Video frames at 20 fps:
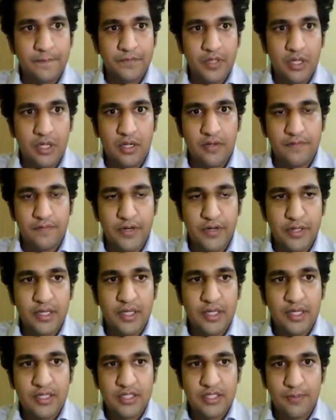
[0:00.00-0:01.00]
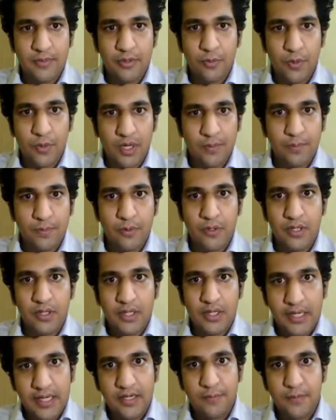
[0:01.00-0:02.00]
vertically it's about
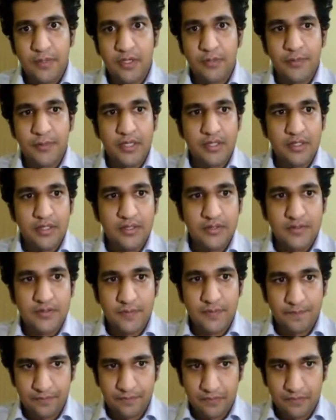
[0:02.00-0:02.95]
1.8 millimeters,